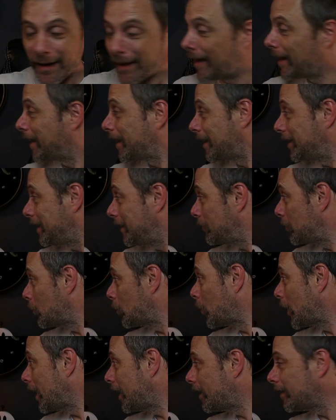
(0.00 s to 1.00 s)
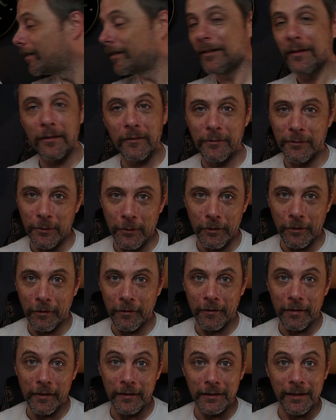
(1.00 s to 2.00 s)
I didn't even wait
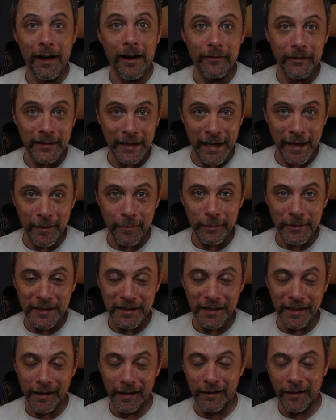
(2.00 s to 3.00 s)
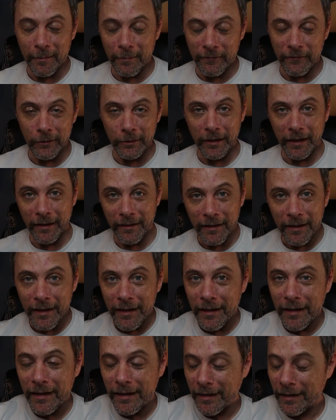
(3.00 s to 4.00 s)
for the lava lamp to heat up fully.
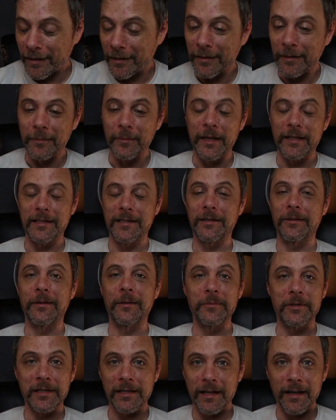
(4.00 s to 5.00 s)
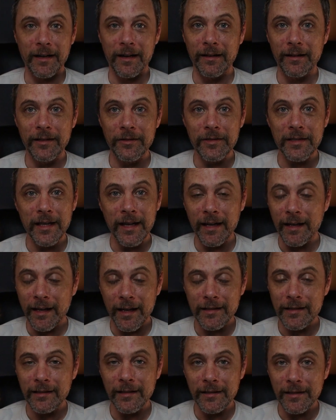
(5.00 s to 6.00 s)
And so I'm just not going to use that
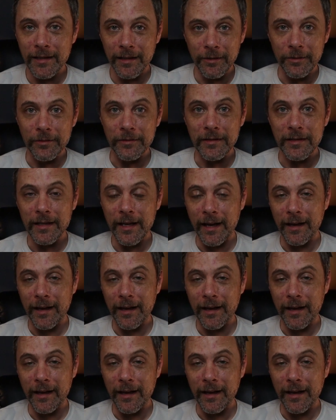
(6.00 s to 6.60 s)
as an excuse.